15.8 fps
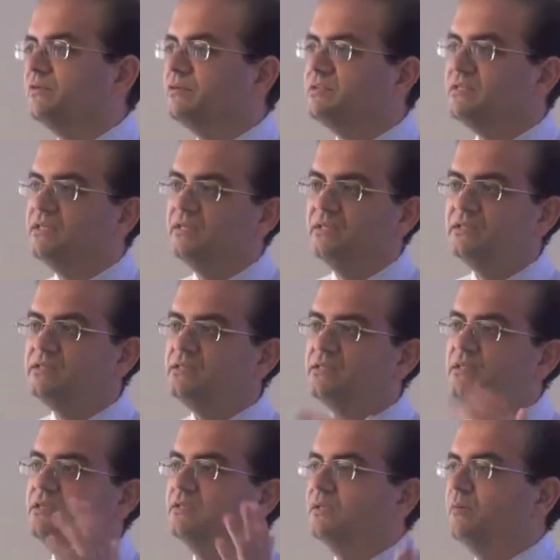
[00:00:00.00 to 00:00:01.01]
the
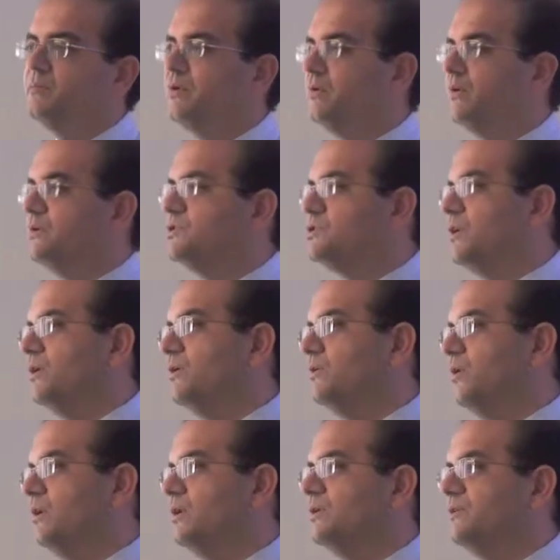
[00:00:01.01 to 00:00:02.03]
CDC, WHO,
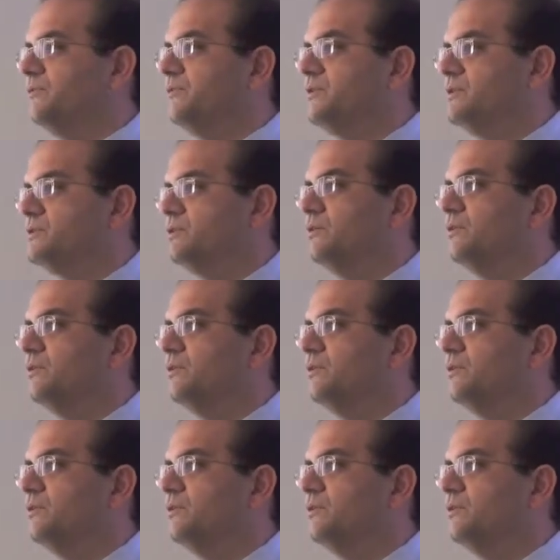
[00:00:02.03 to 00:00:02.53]
all of these,